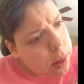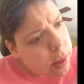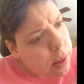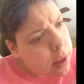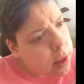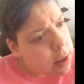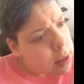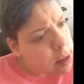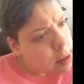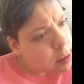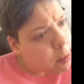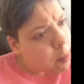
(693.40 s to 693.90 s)

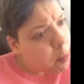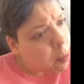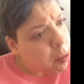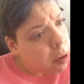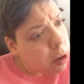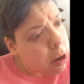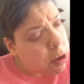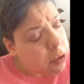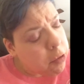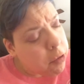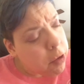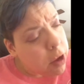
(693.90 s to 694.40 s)
this
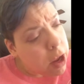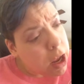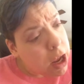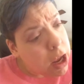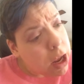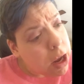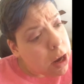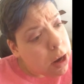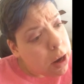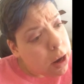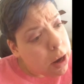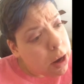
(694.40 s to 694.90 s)
brush
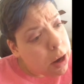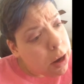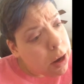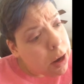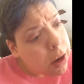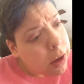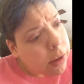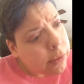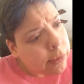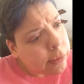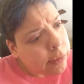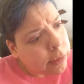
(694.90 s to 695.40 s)
here,
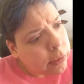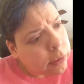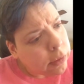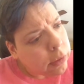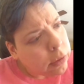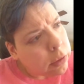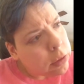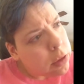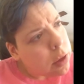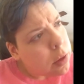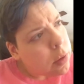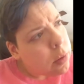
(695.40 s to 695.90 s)

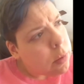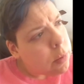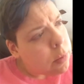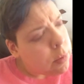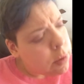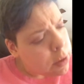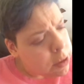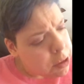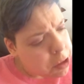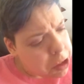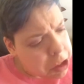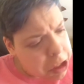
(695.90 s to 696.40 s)

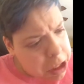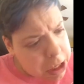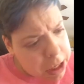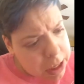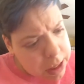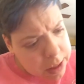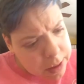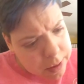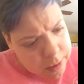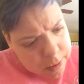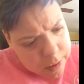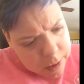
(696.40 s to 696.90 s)
which
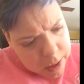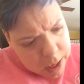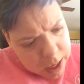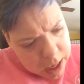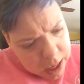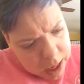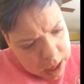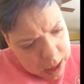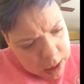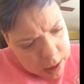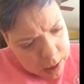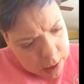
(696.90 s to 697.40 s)
is
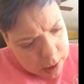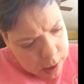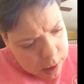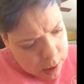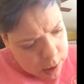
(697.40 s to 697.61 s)
the